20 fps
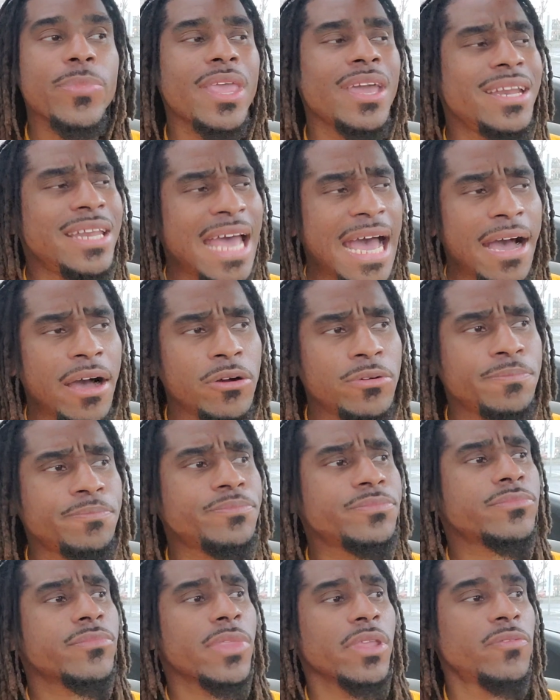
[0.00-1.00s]
Now,
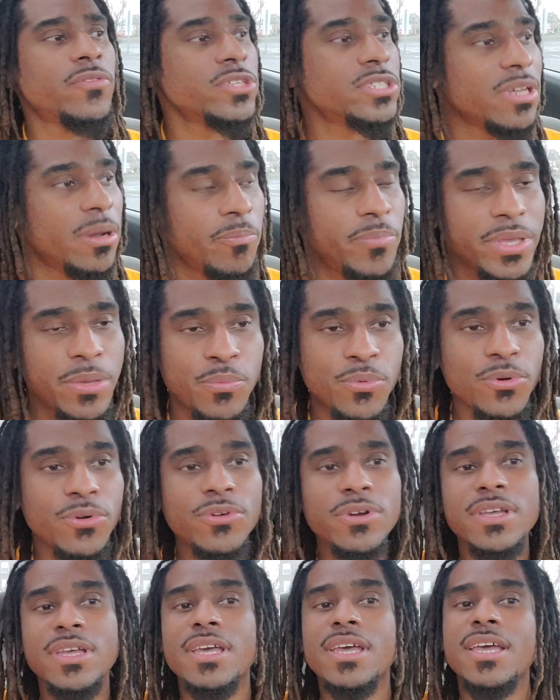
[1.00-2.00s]
for some
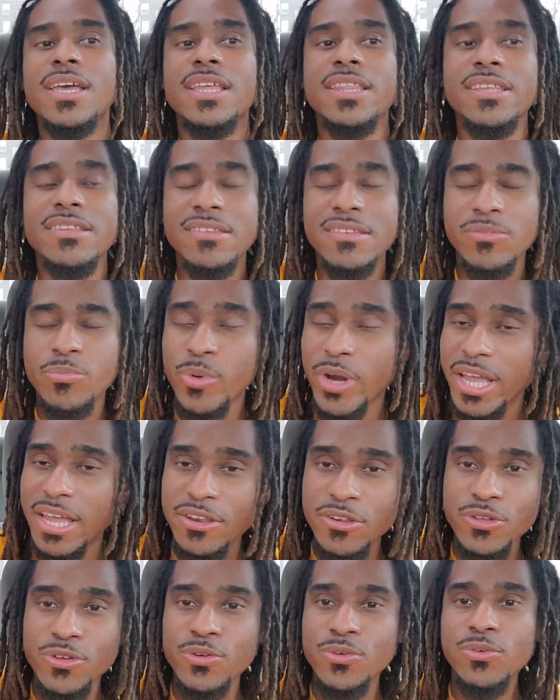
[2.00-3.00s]
people, this is
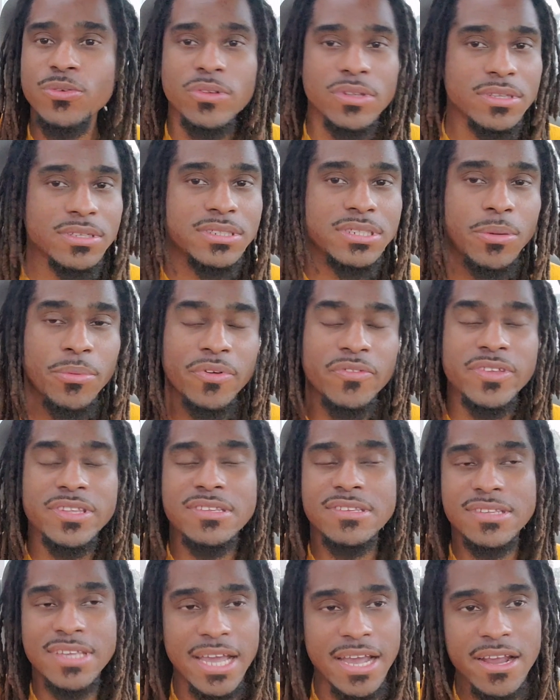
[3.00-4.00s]
brand new. Some of it's
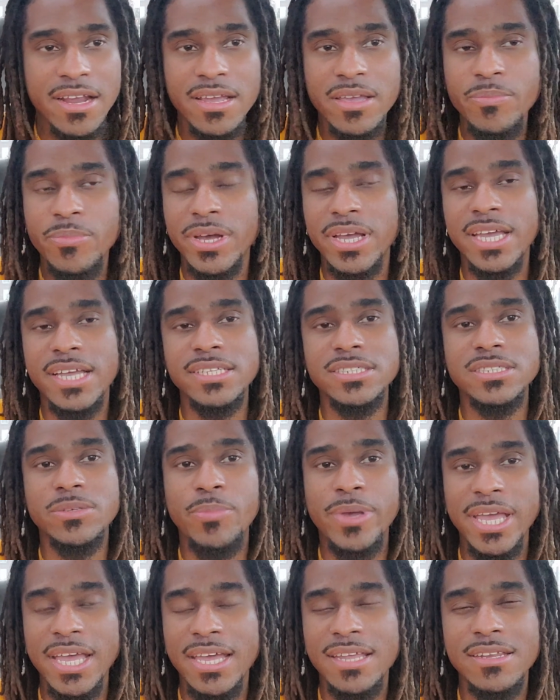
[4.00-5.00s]
scary, but in
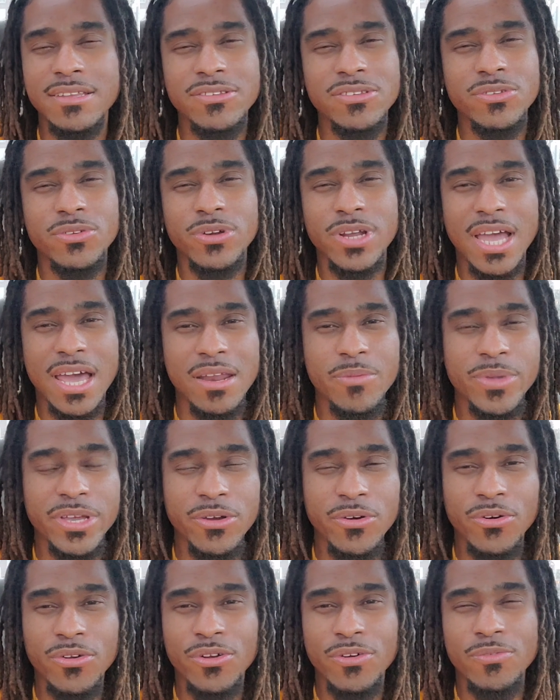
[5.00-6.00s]
Japan, this has sort of kind of been
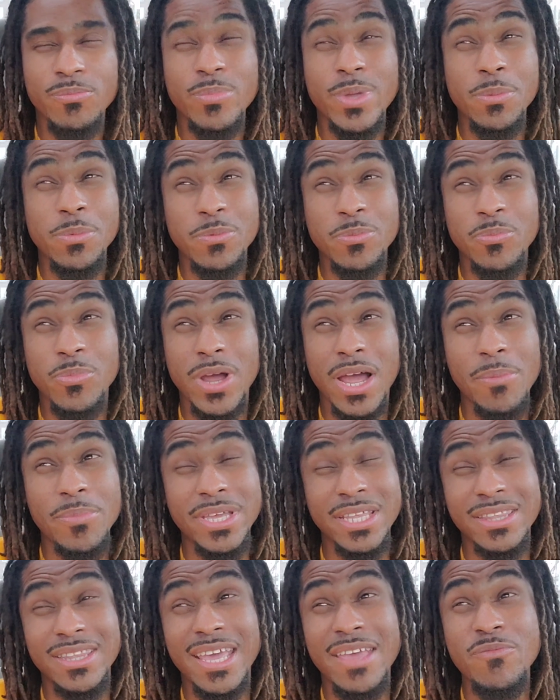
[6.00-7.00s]
going on.
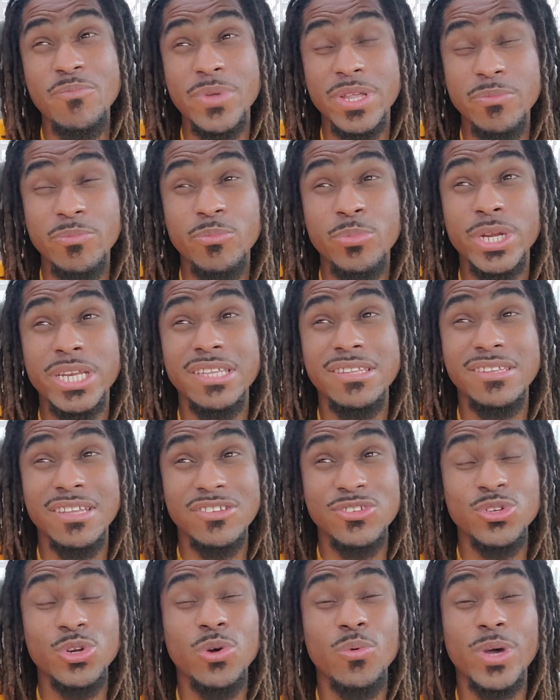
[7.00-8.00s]
They've been pretty
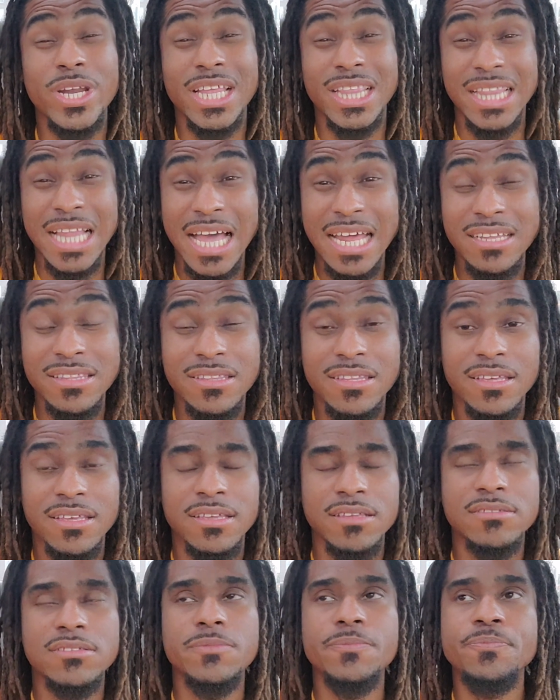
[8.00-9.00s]
digital with a lot of
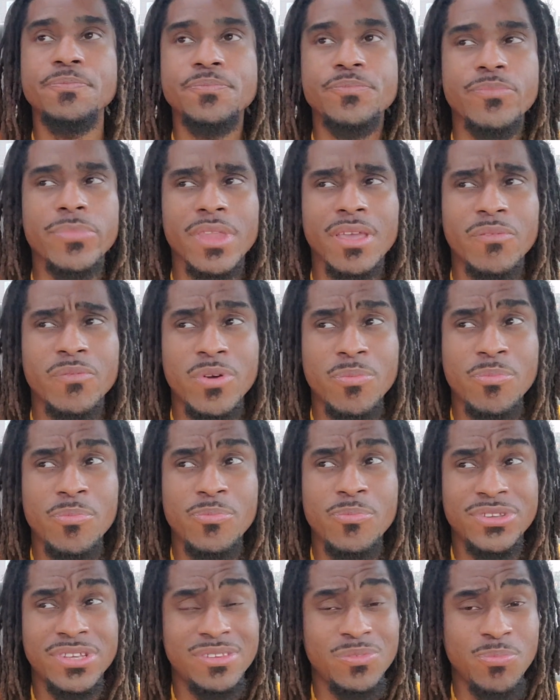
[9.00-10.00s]
things
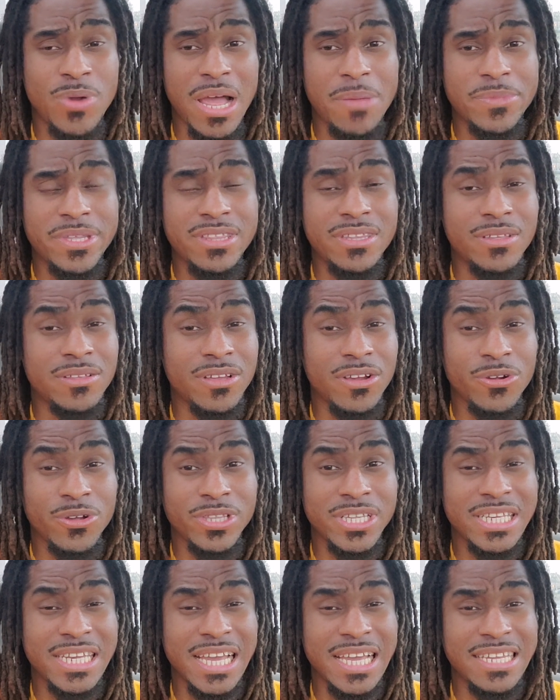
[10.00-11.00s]
since probably the
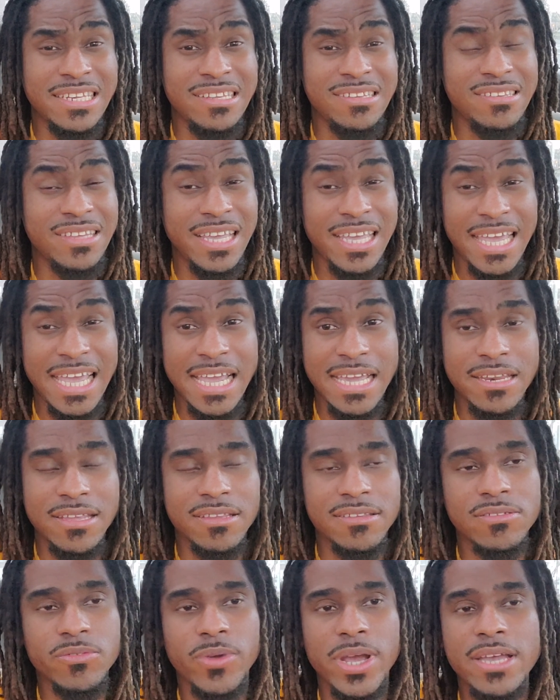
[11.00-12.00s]
early 90s, late
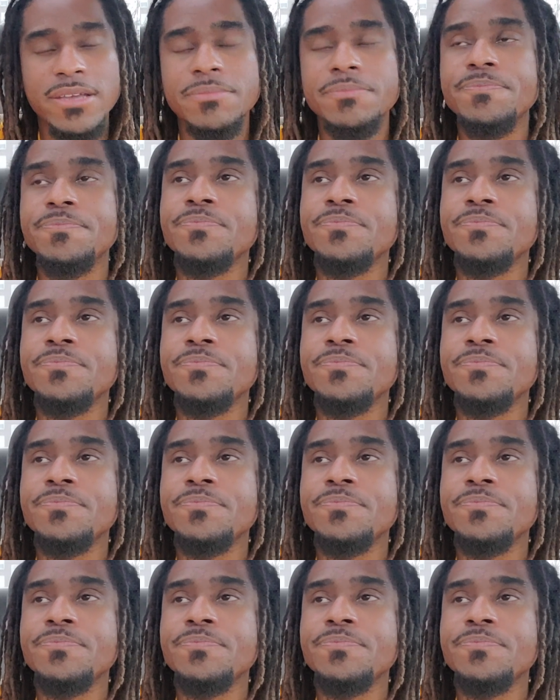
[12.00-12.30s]
80s, right?